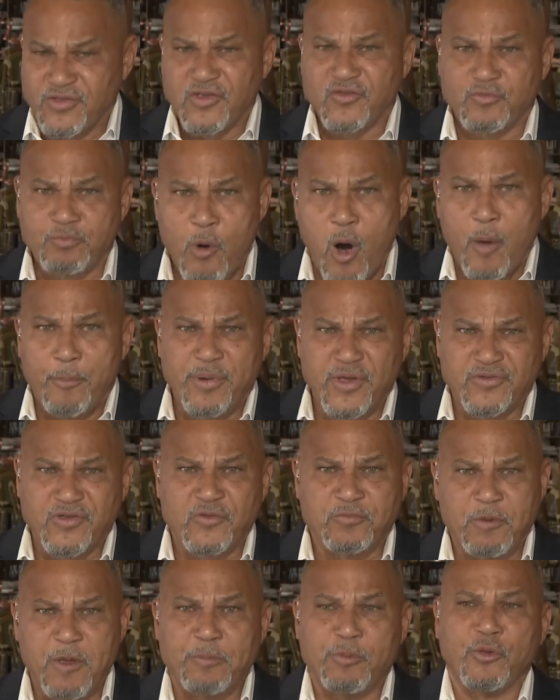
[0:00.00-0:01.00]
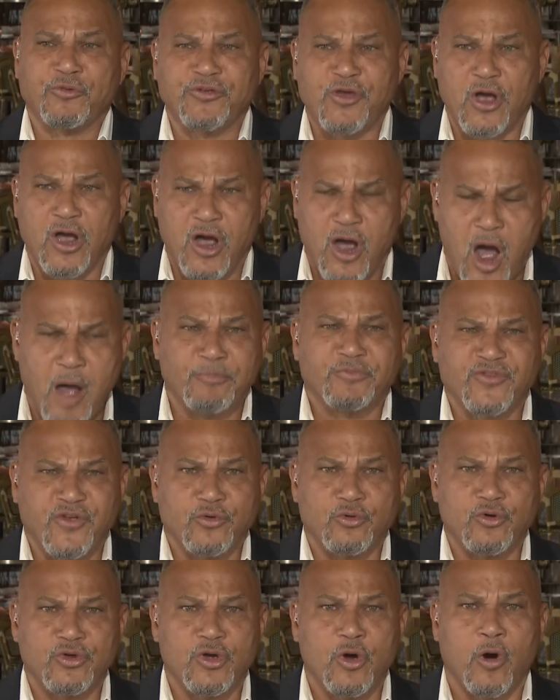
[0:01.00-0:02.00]
small business people, to come
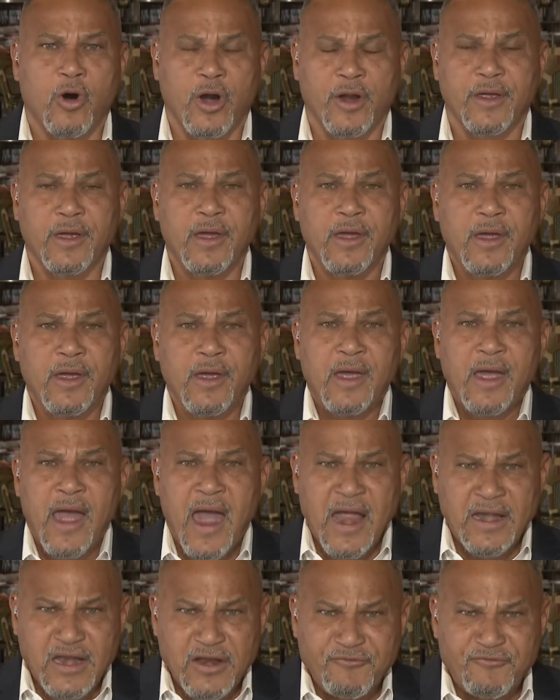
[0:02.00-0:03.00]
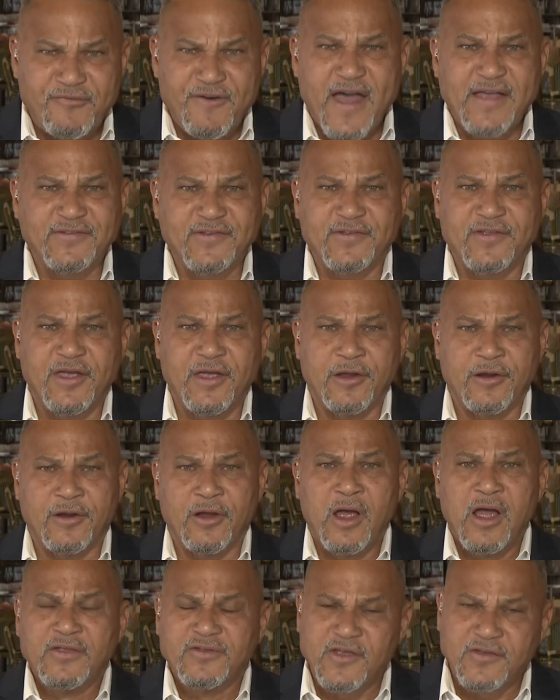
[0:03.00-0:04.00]
to New York and invest
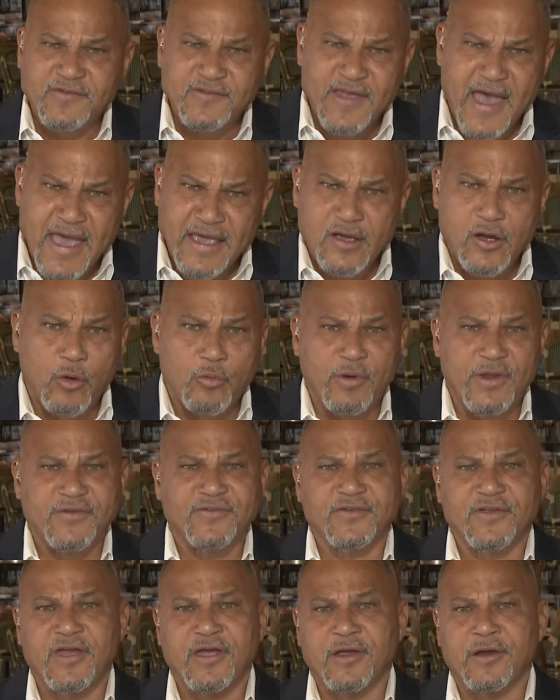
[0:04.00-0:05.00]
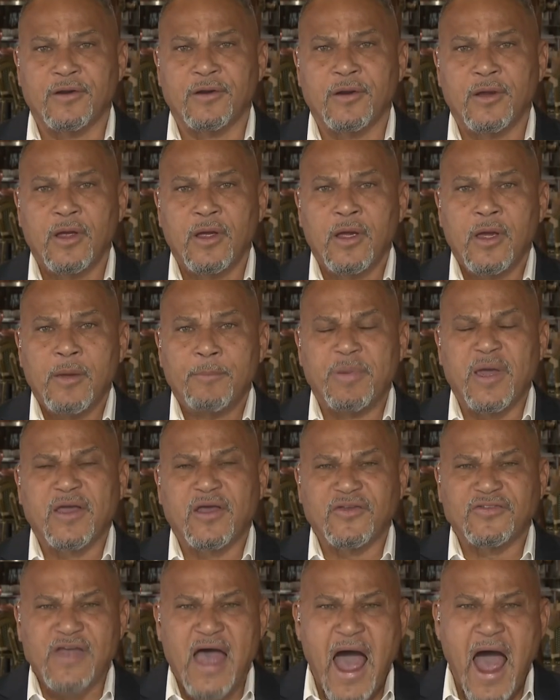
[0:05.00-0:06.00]
here, to take a risk here,
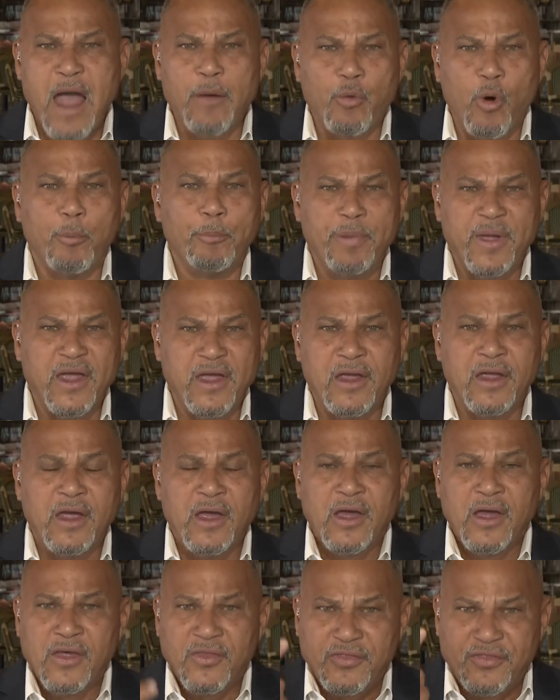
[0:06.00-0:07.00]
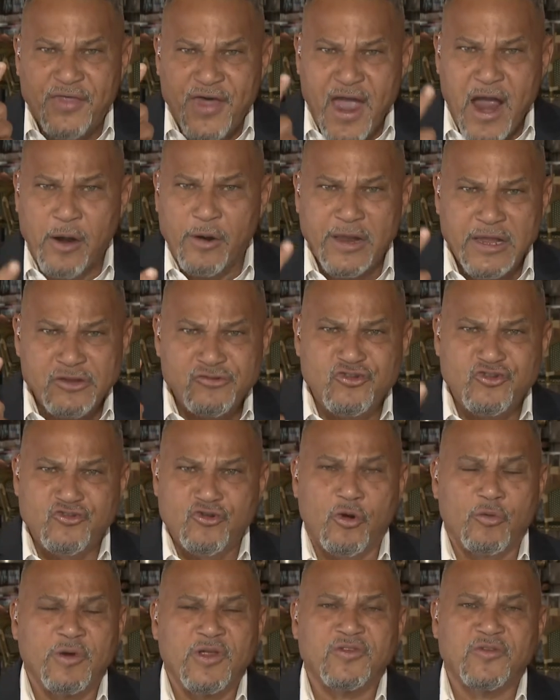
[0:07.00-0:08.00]
because I will be their
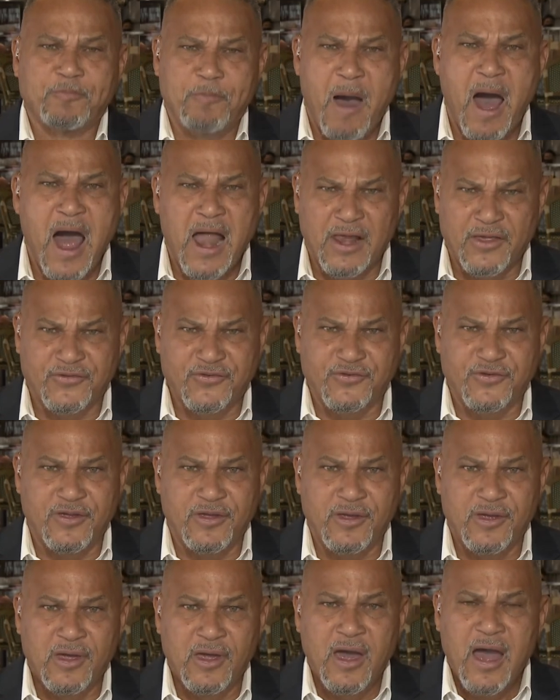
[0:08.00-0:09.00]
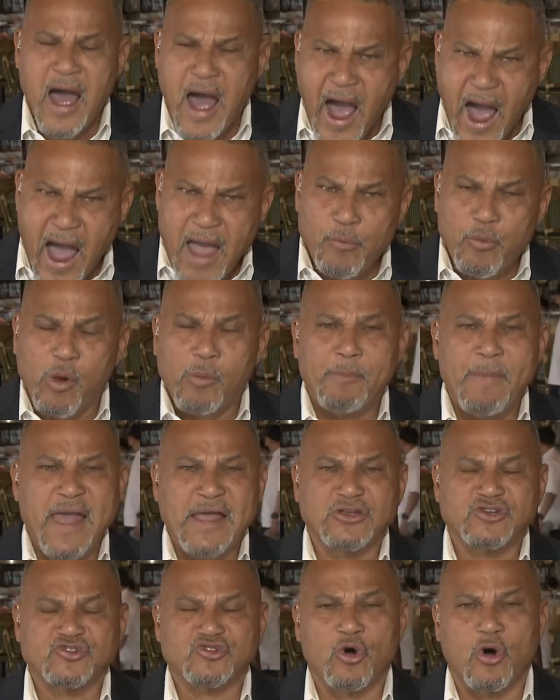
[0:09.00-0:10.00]
insurance policy. I will
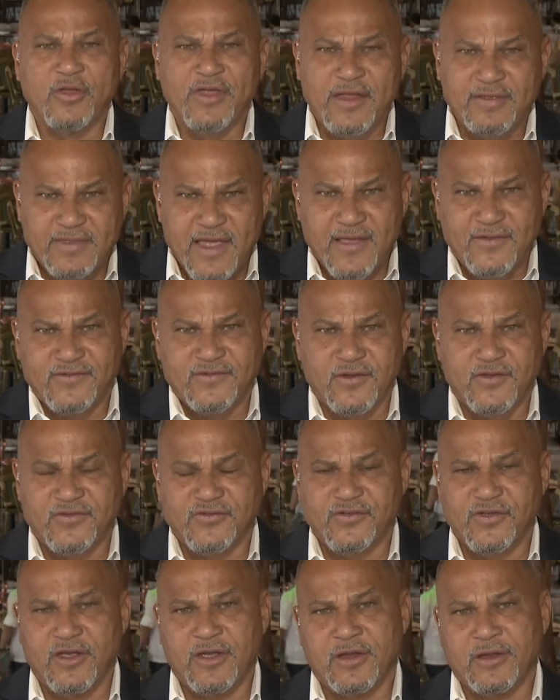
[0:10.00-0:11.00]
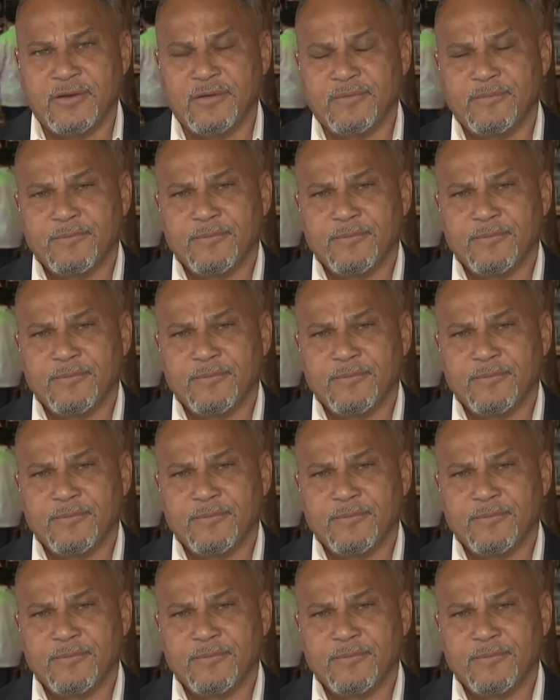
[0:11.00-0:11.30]
make sure that they succeed.